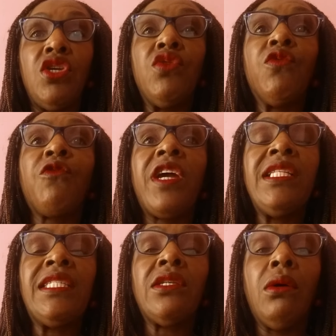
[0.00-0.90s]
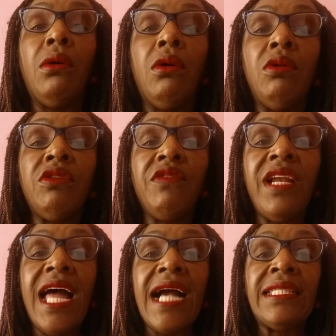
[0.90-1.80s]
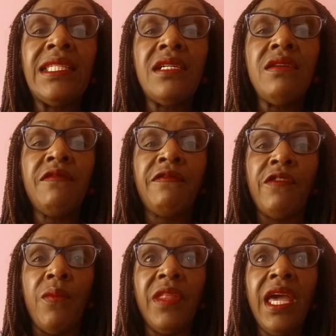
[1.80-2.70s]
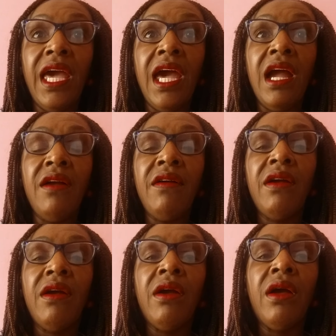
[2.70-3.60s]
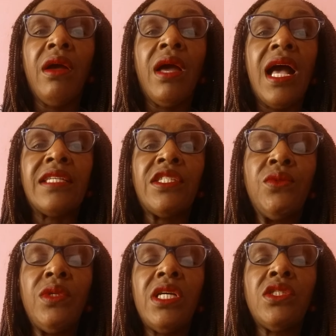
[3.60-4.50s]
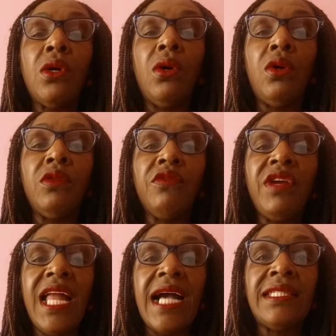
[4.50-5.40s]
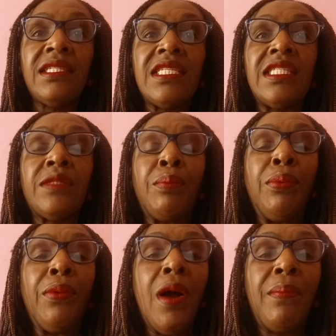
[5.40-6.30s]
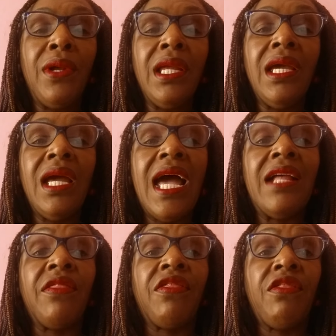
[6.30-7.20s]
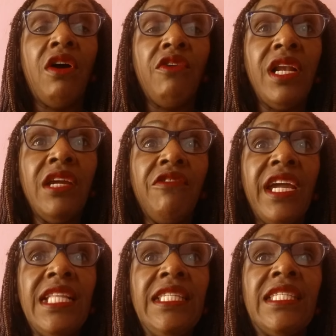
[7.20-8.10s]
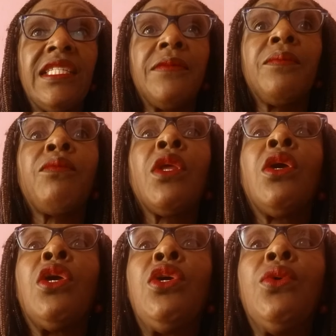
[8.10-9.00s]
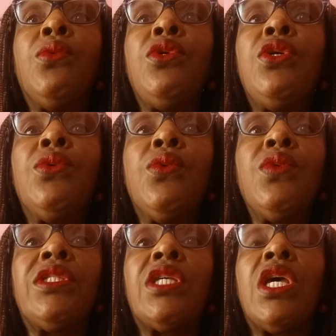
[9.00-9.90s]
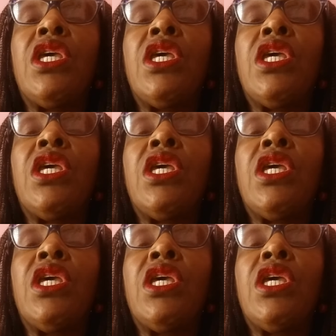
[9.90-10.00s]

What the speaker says: You rinse all the relaxer from the hair. As soon as all the relaxer is properly and thoroughly rinsed, you use